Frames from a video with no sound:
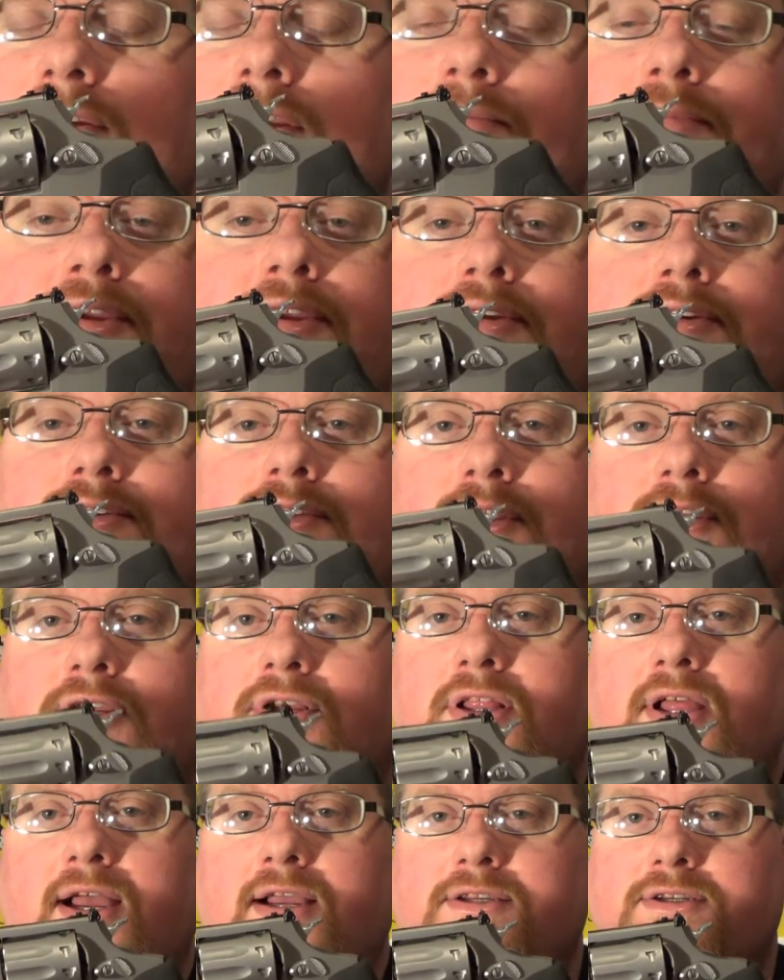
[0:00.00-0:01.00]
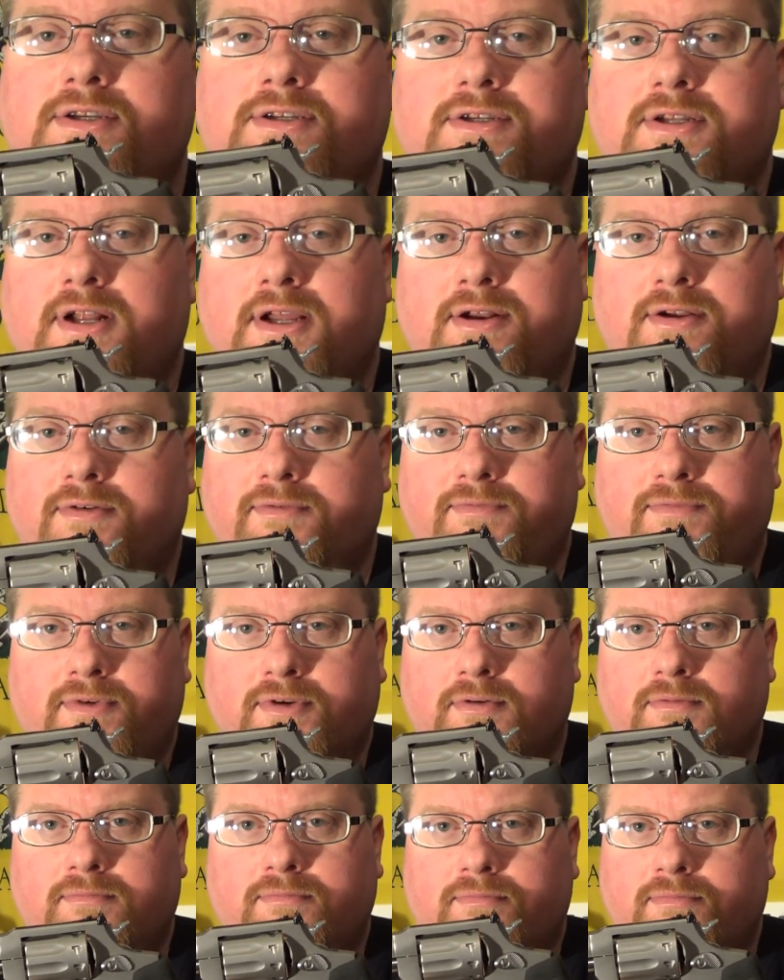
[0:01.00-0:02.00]
uh, I've been using it in classes and I don't
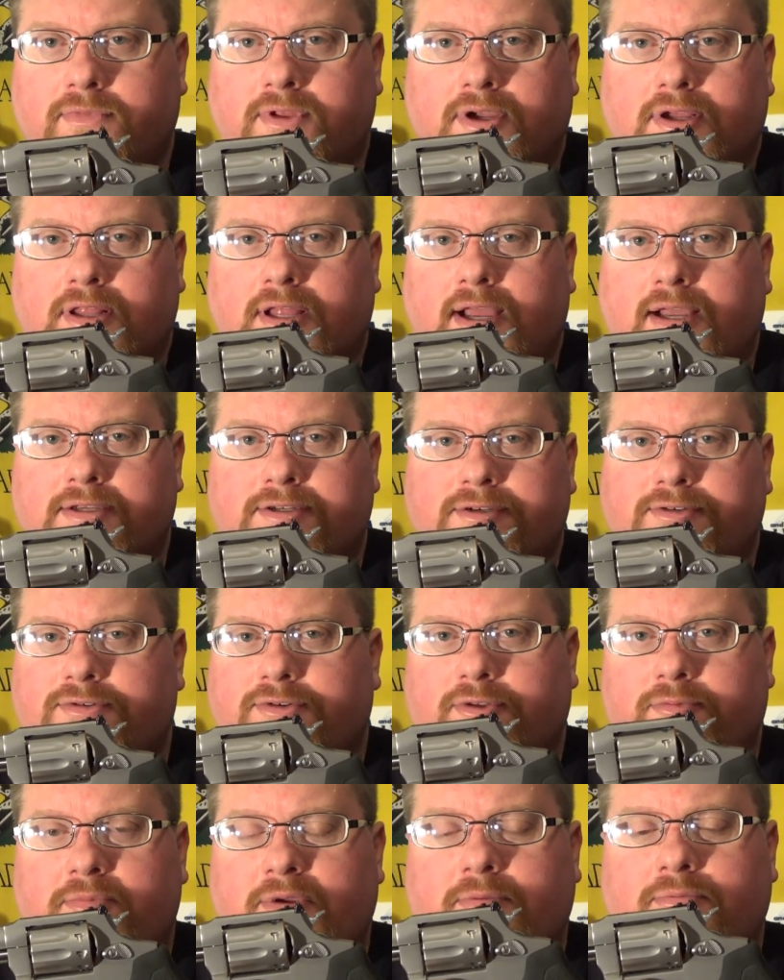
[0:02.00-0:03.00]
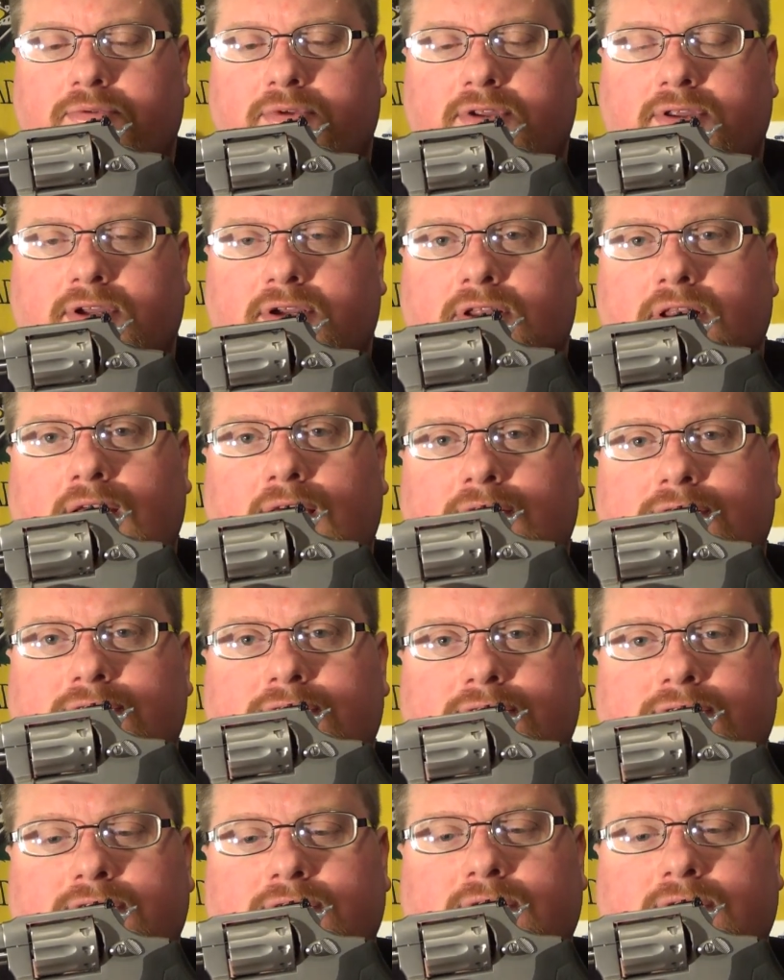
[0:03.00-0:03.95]
film the classes or the people in the classes.